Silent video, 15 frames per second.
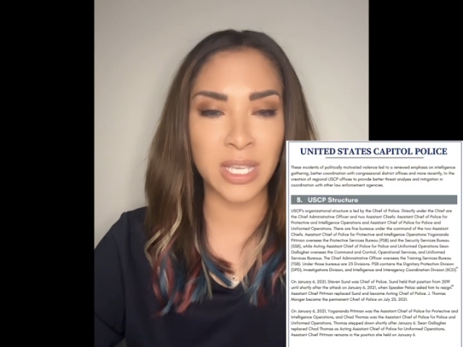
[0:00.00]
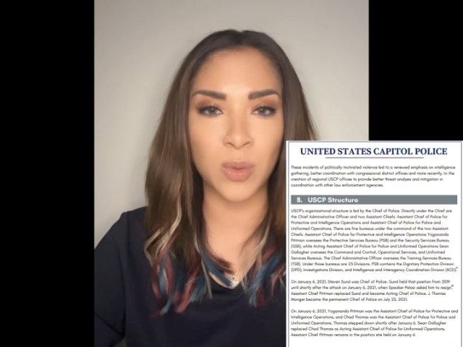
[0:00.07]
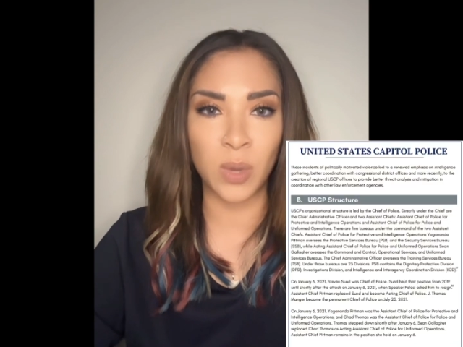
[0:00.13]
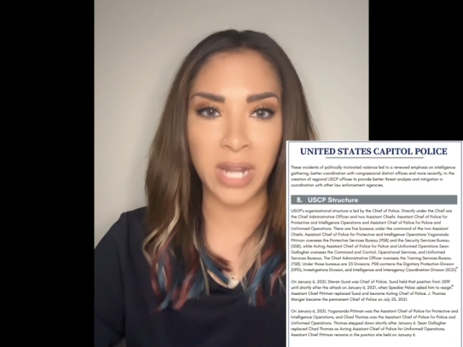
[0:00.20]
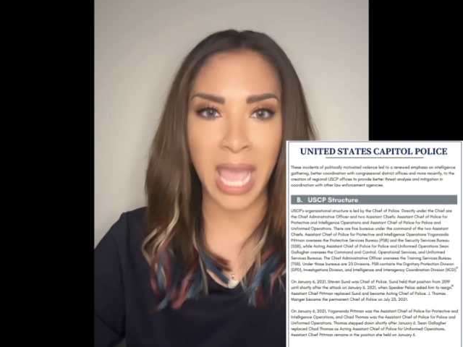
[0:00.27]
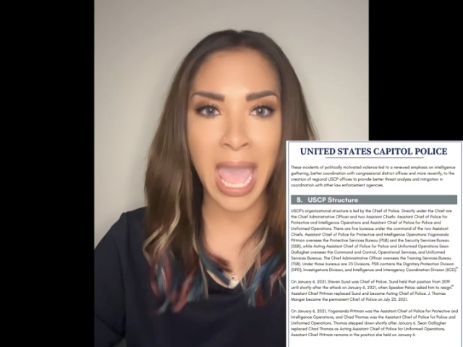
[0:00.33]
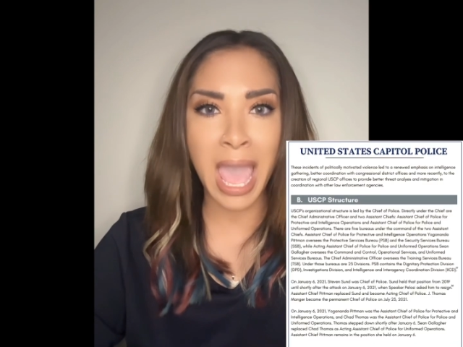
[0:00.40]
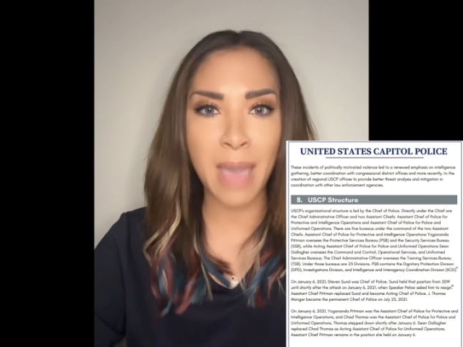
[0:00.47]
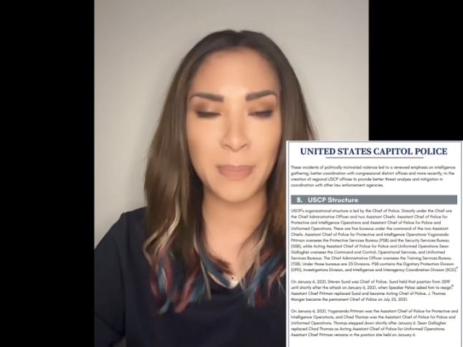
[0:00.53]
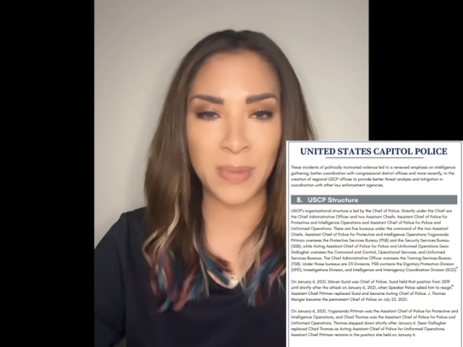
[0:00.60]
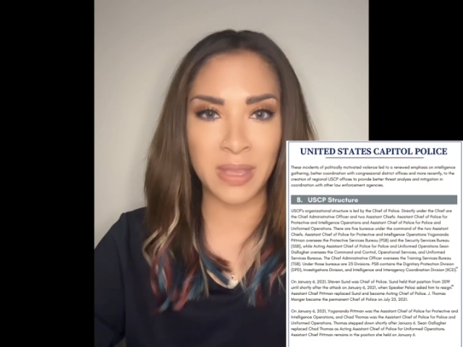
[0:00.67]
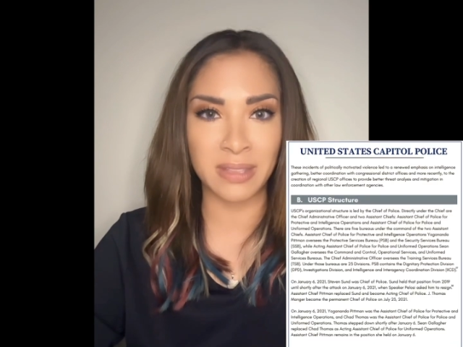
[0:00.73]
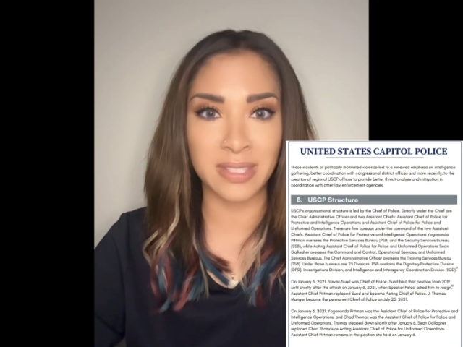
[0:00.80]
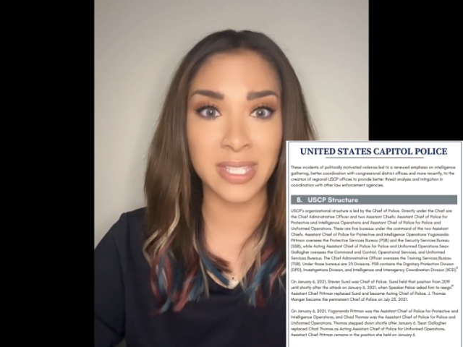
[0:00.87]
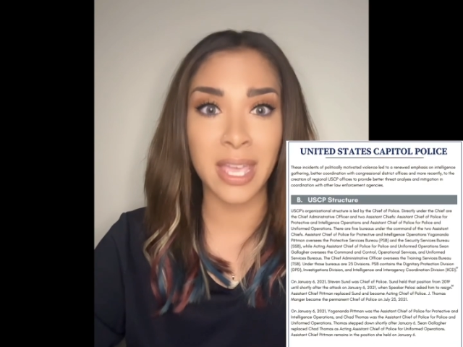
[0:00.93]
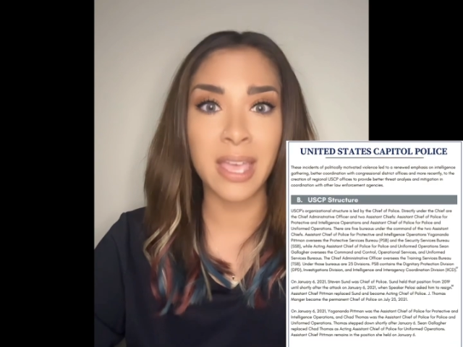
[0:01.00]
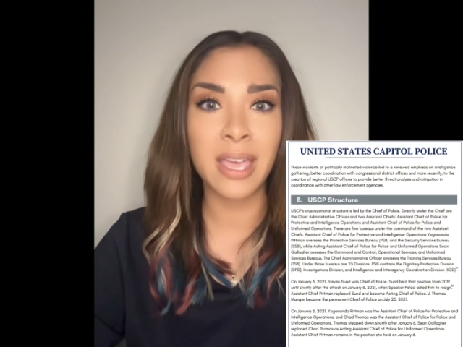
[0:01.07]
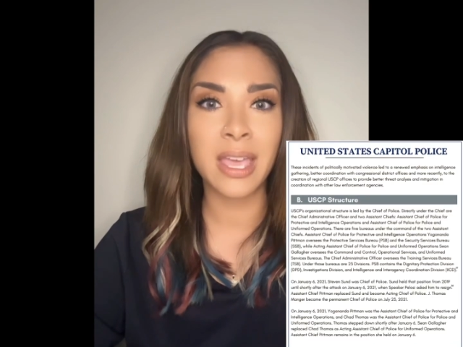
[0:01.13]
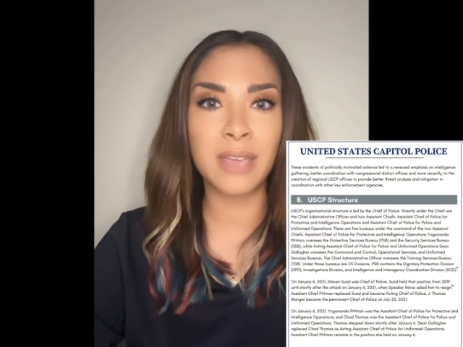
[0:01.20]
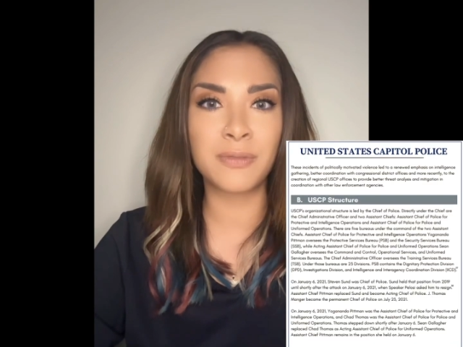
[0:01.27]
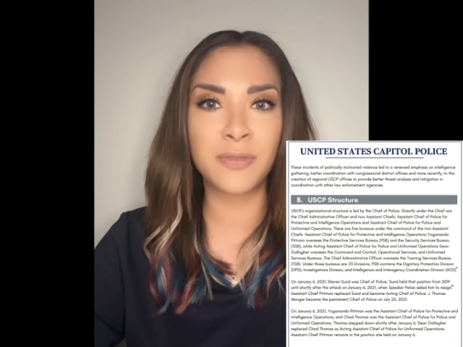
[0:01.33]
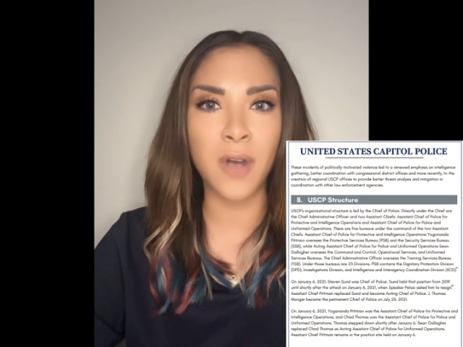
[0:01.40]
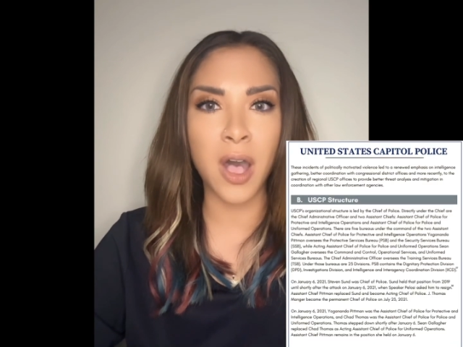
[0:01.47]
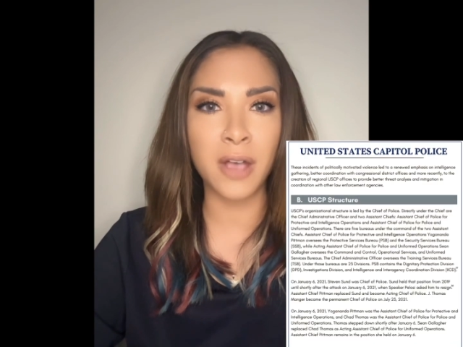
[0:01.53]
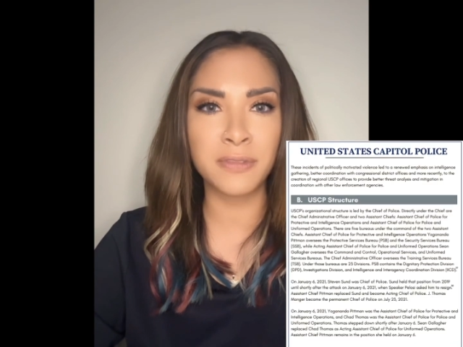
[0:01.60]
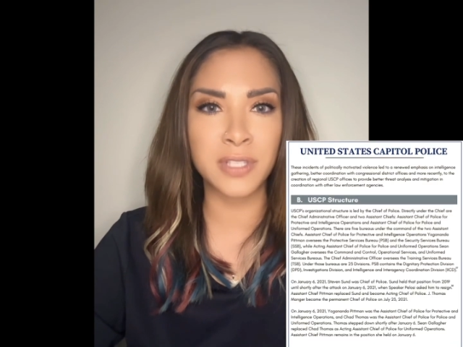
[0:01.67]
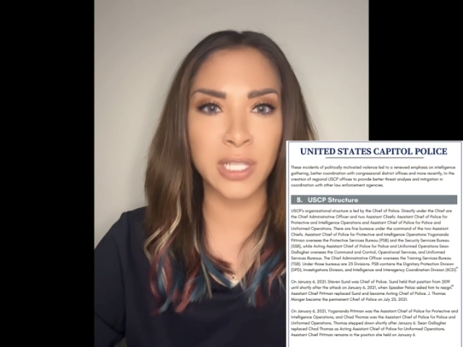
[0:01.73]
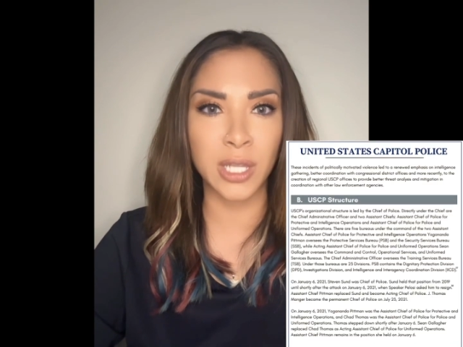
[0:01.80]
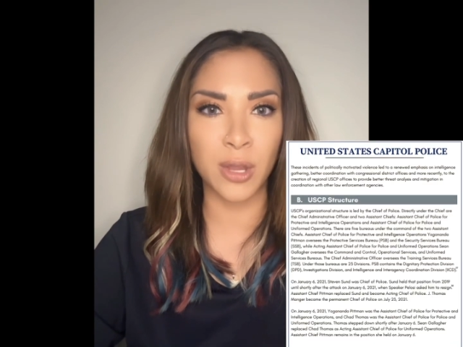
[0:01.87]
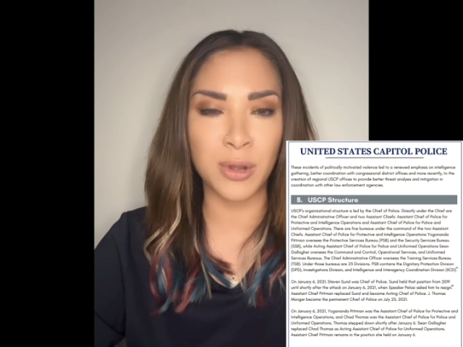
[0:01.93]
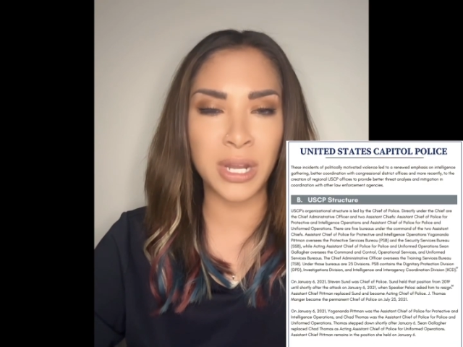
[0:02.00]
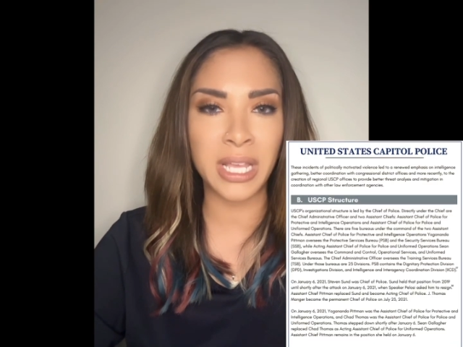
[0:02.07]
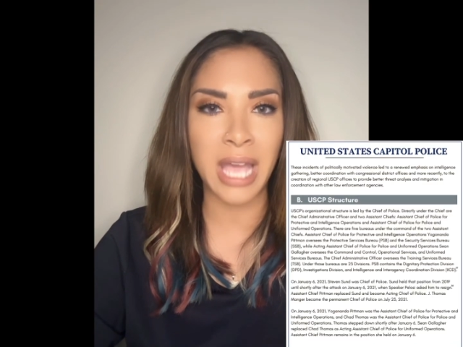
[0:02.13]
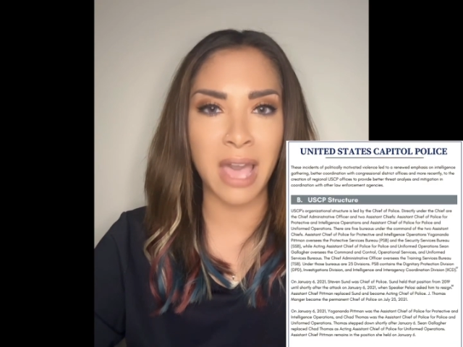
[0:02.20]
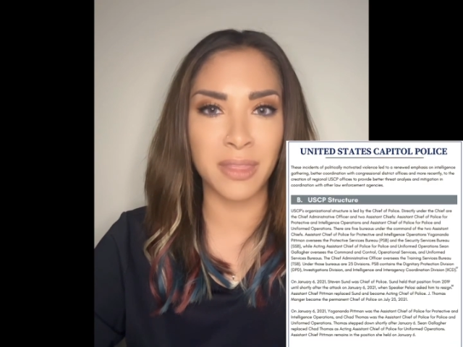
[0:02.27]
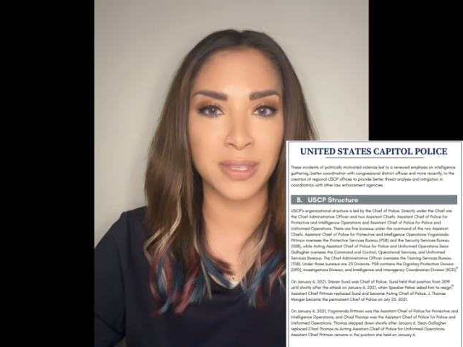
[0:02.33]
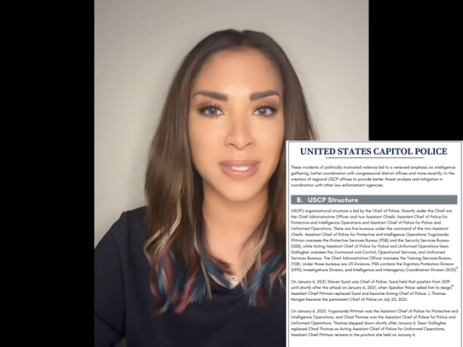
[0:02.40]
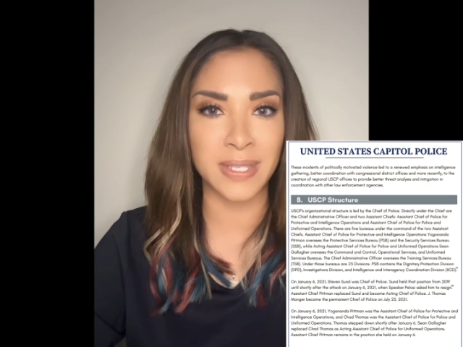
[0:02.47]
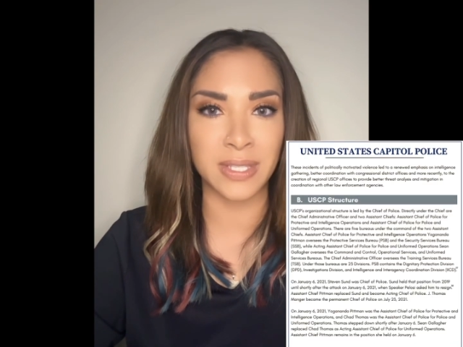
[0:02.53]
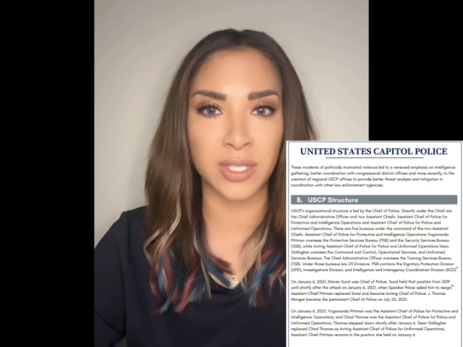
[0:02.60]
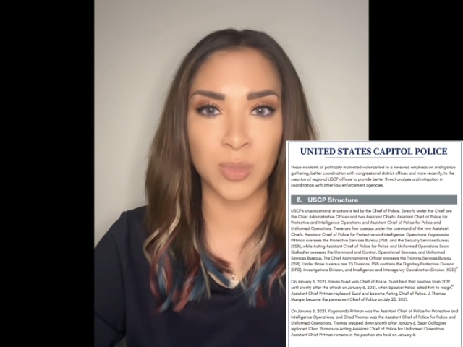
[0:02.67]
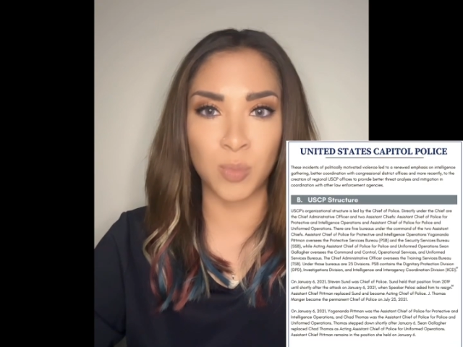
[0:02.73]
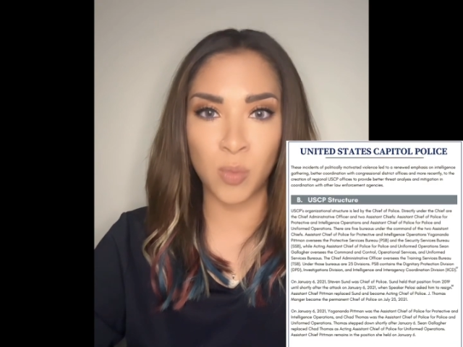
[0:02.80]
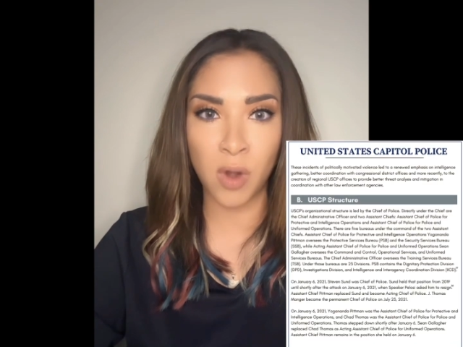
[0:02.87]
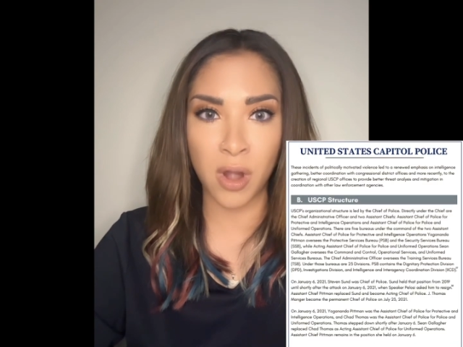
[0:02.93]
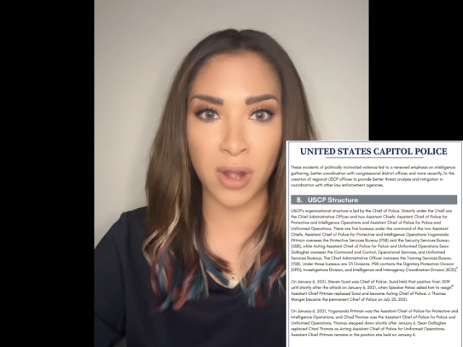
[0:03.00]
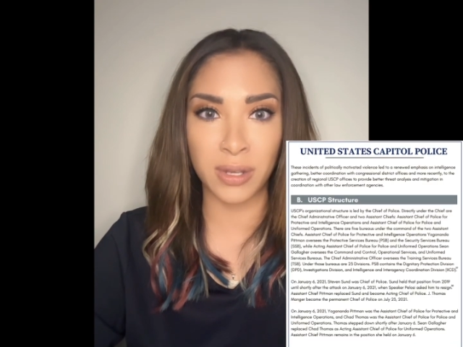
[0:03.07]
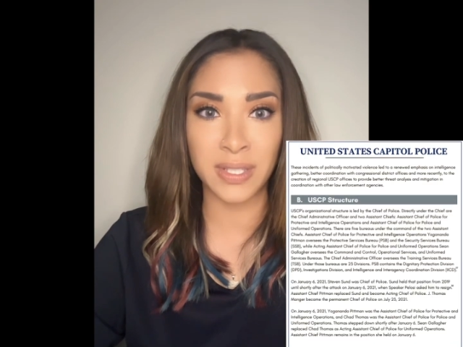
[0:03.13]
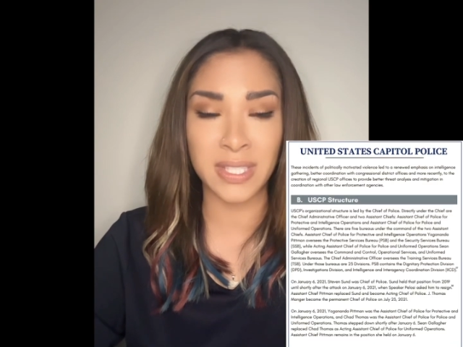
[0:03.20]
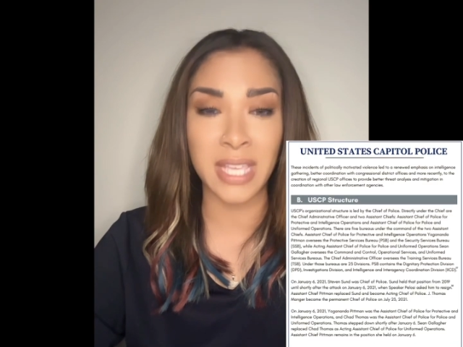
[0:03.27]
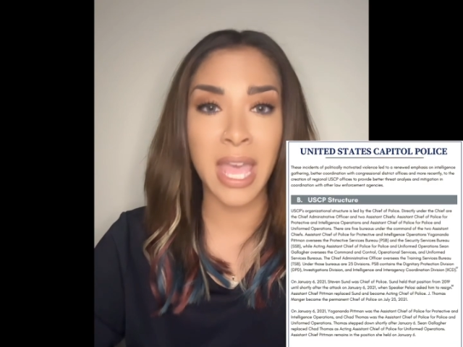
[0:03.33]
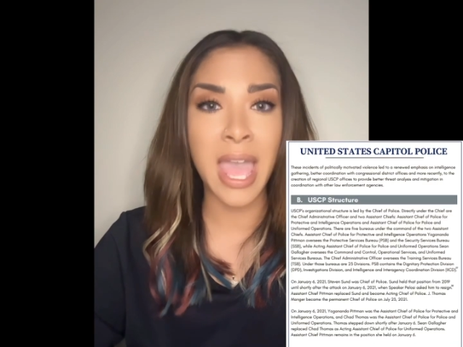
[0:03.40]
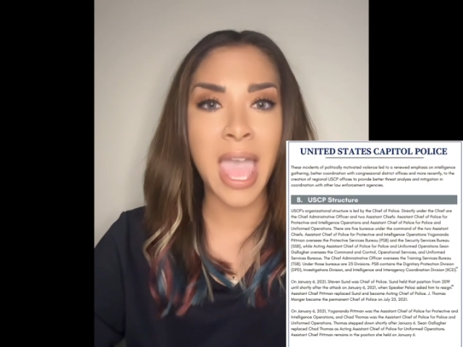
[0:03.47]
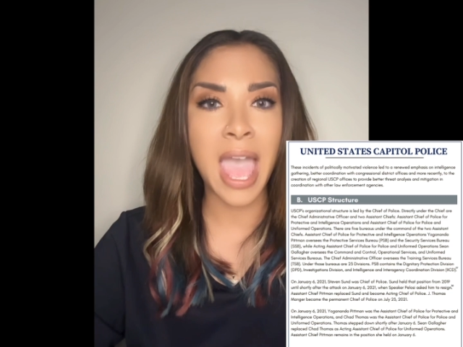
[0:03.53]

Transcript: what happened involves learning how the system works